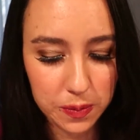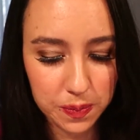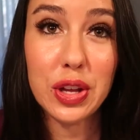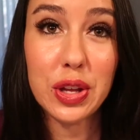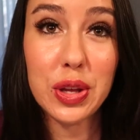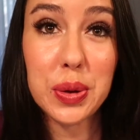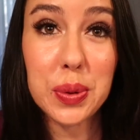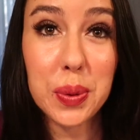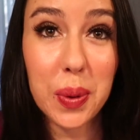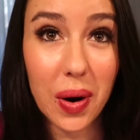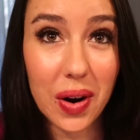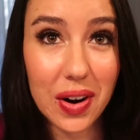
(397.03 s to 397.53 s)

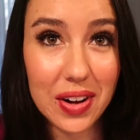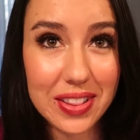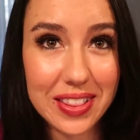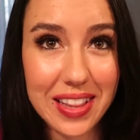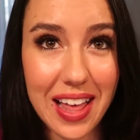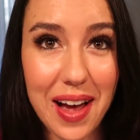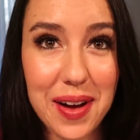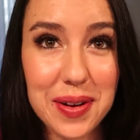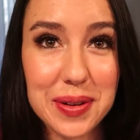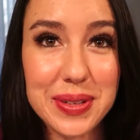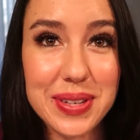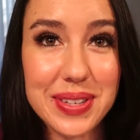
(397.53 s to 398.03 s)
You are
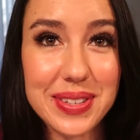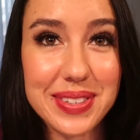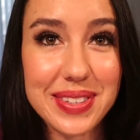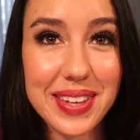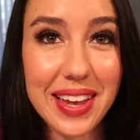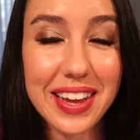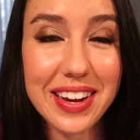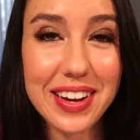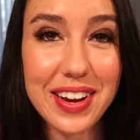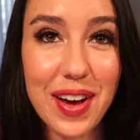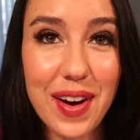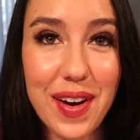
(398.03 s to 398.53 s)
allowed to
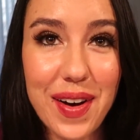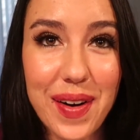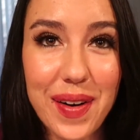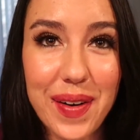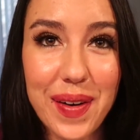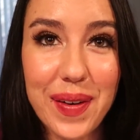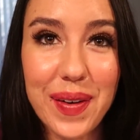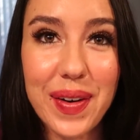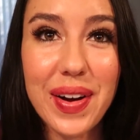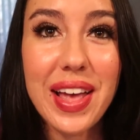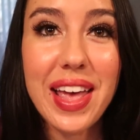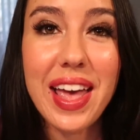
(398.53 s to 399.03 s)
say
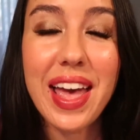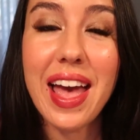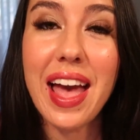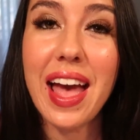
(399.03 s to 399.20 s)
no.